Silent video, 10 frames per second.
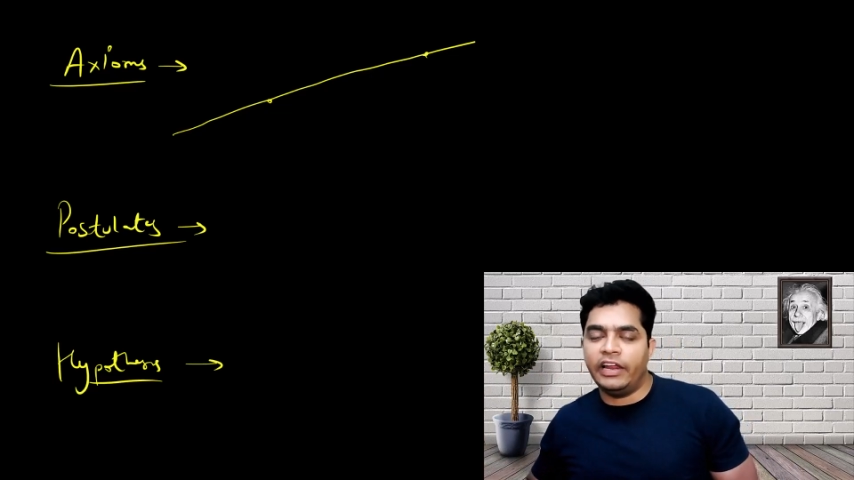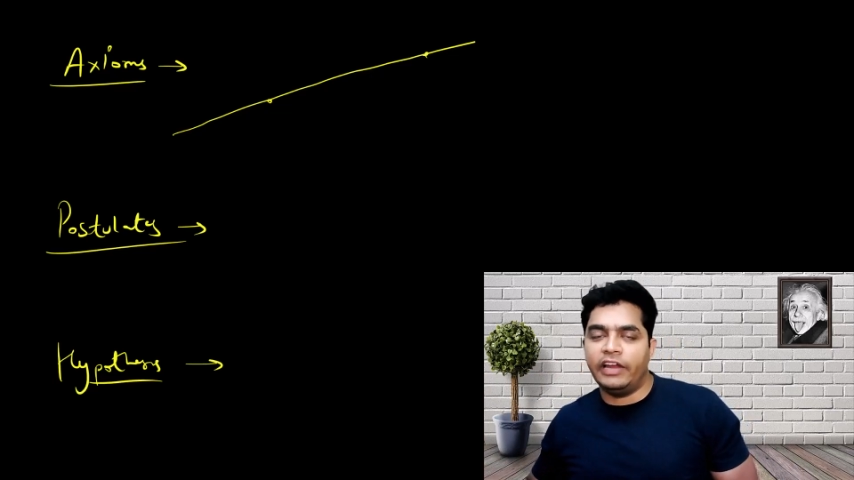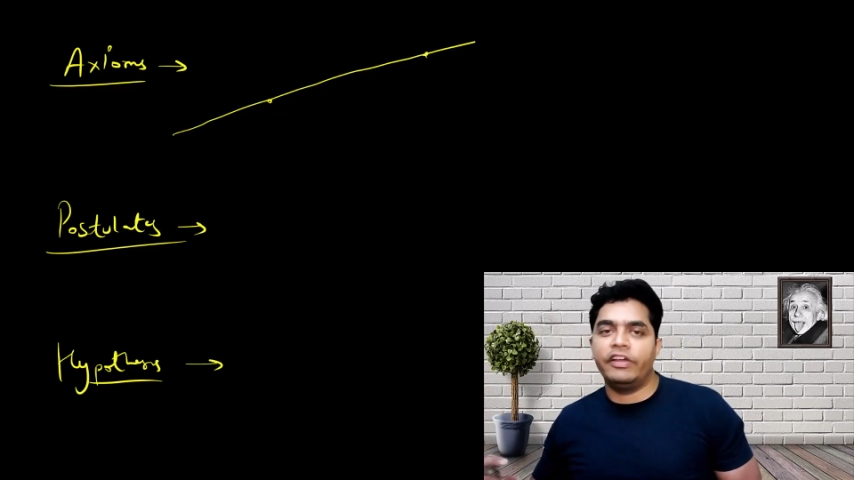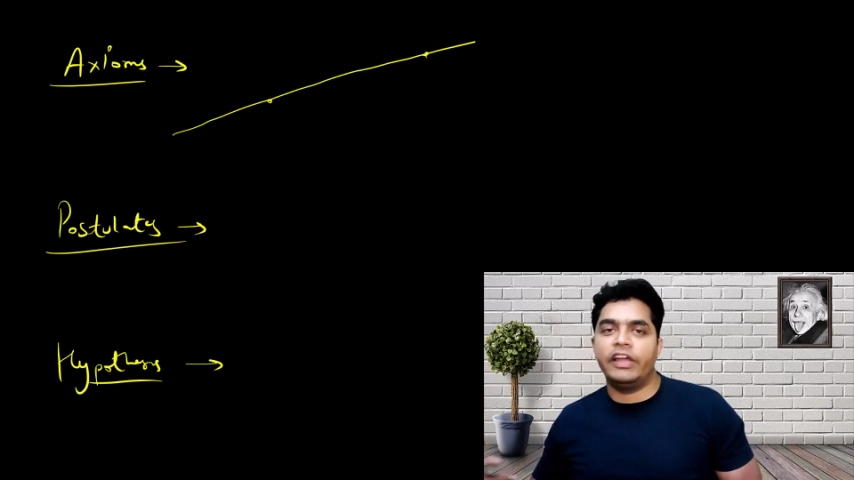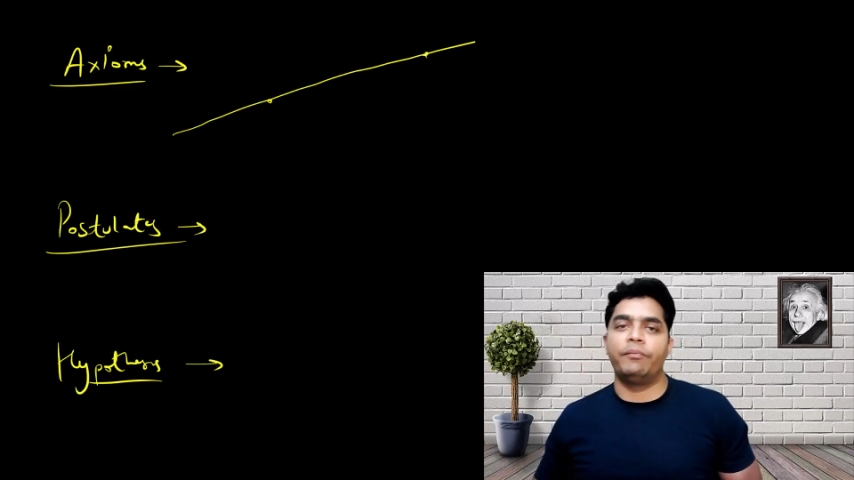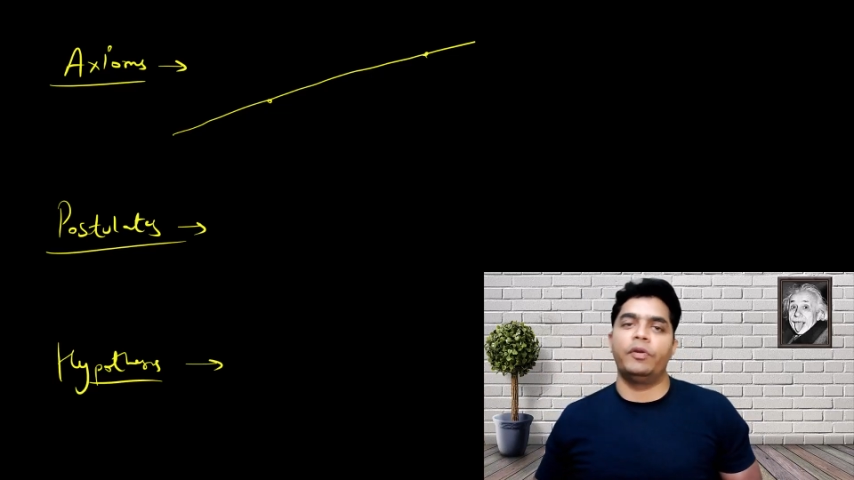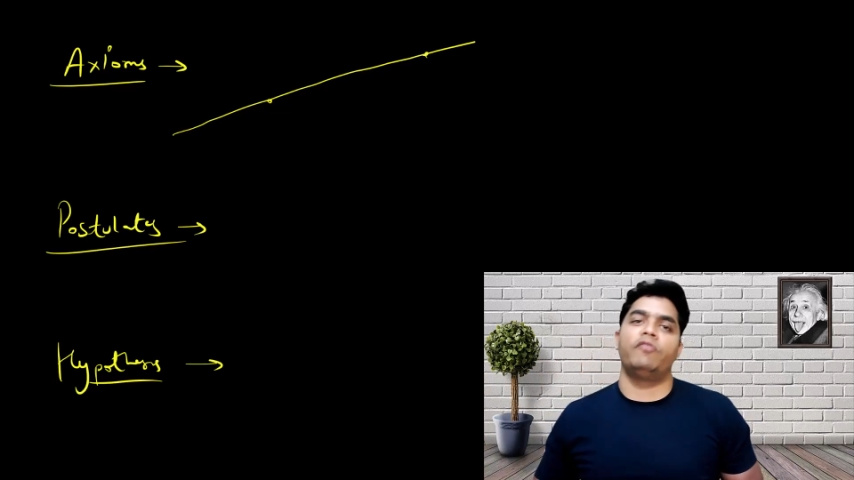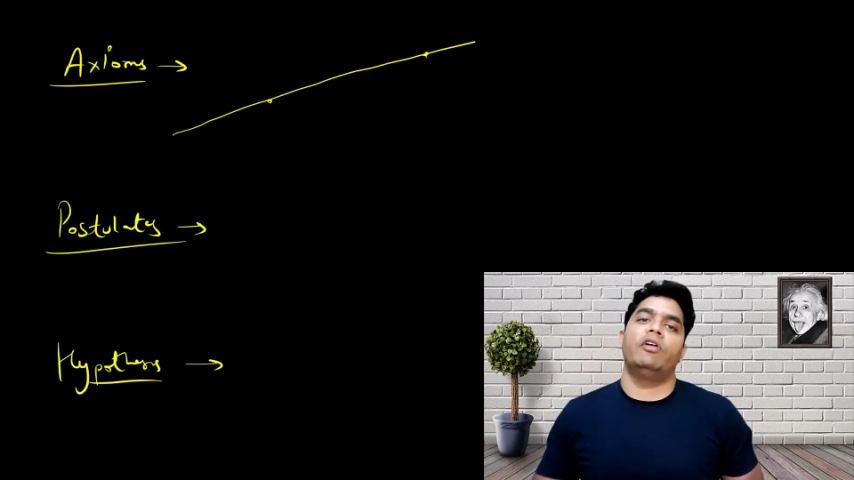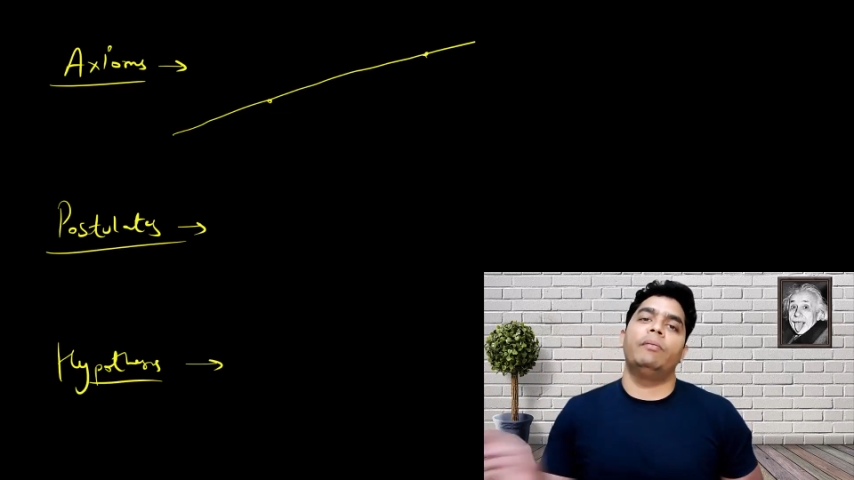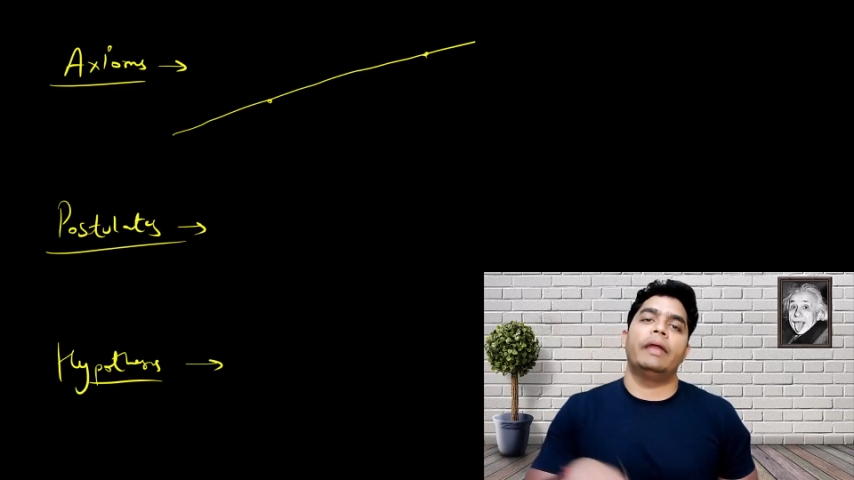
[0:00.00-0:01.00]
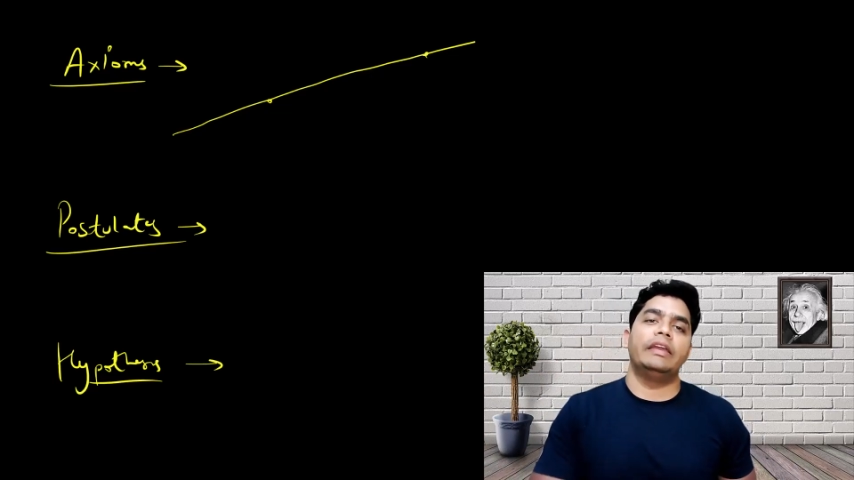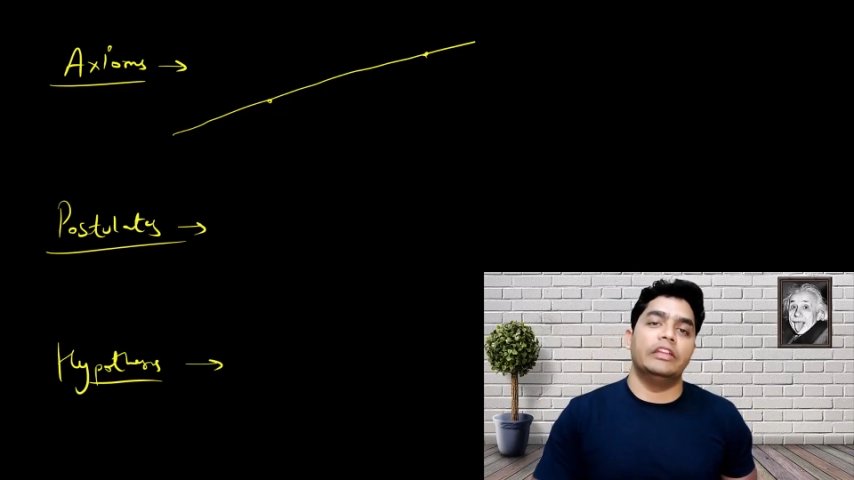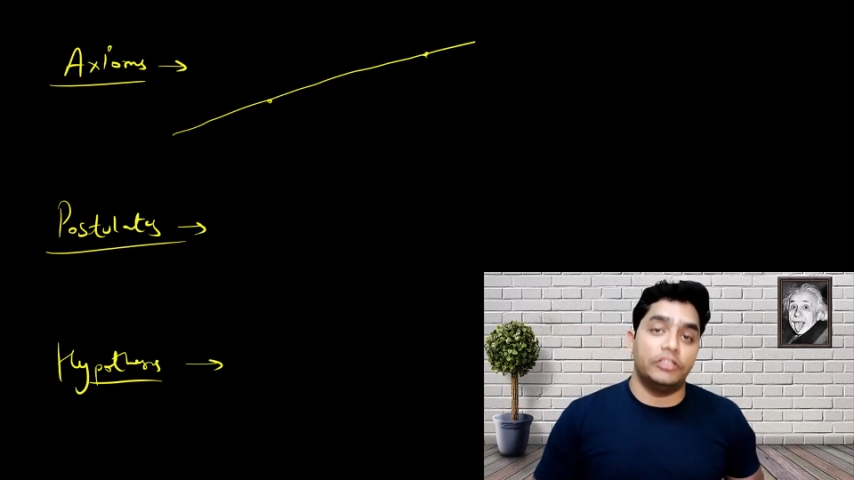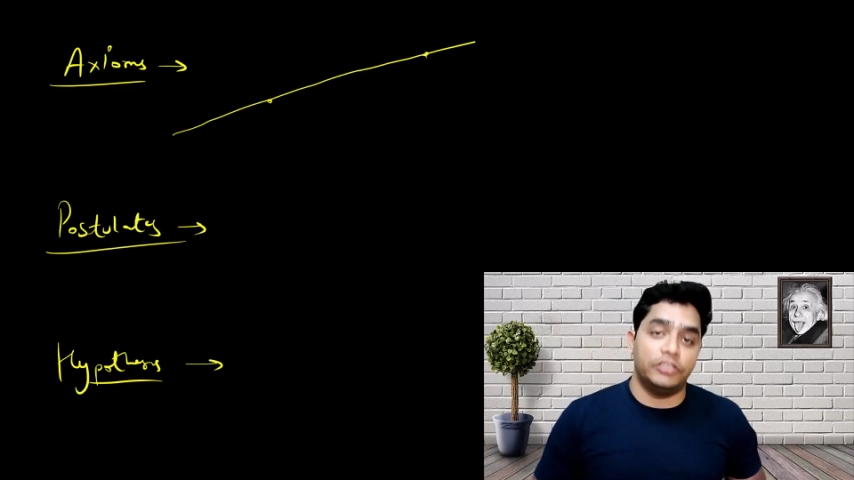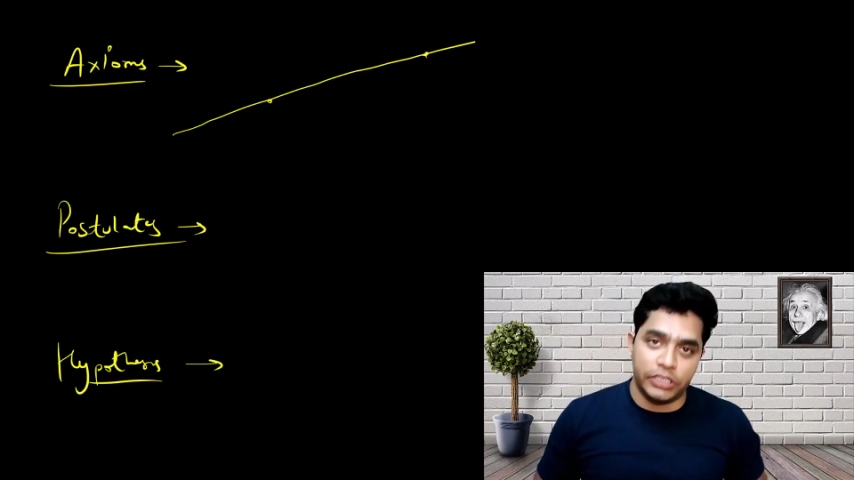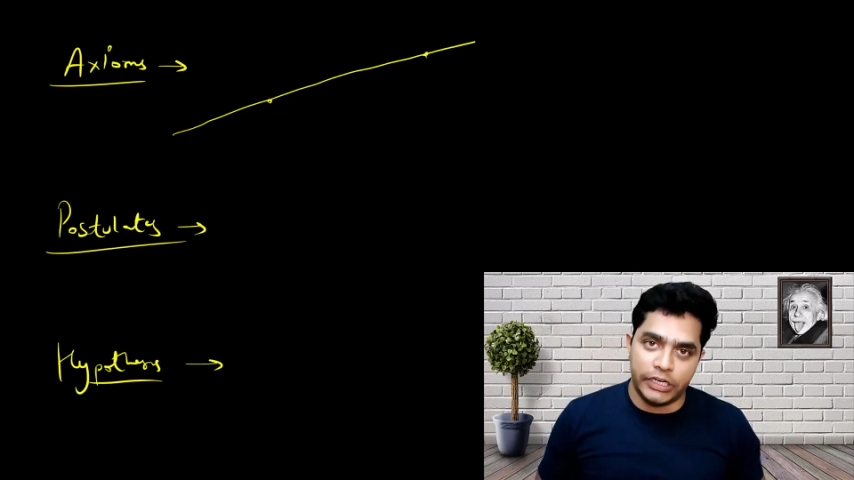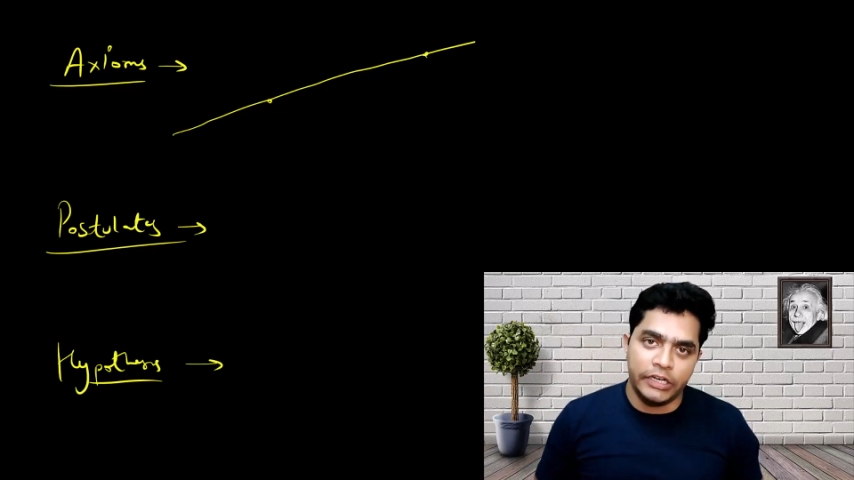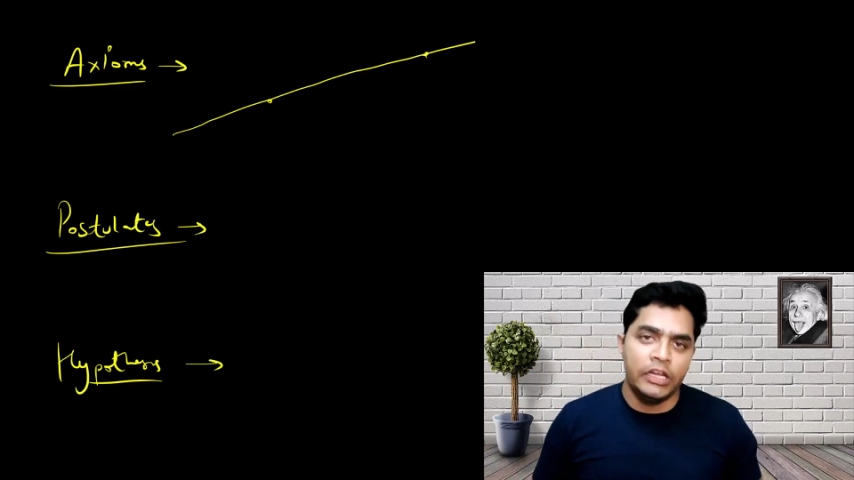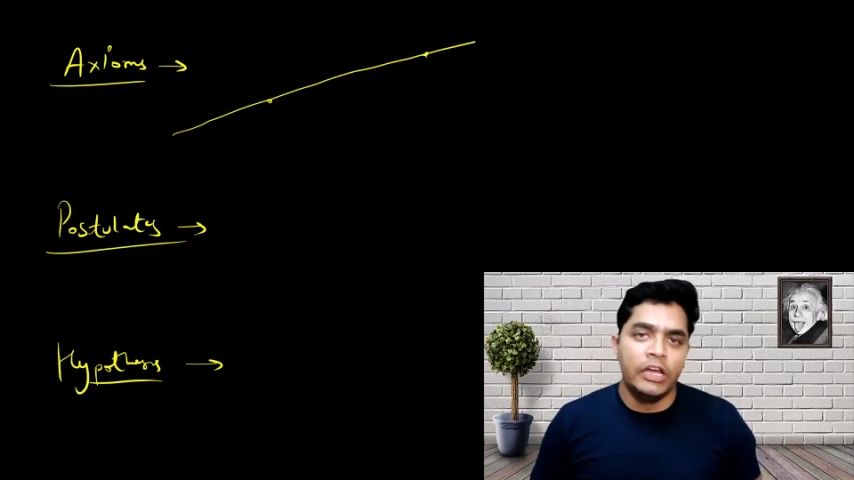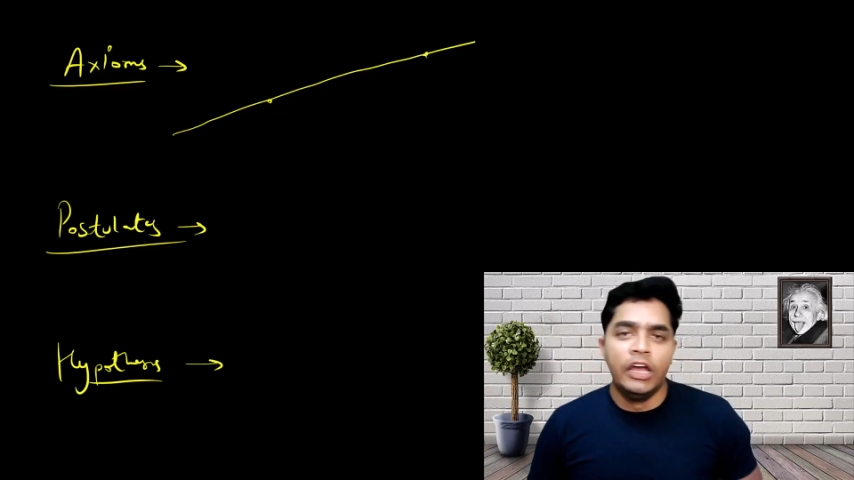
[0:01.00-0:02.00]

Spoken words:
and we can put one plant in a shade,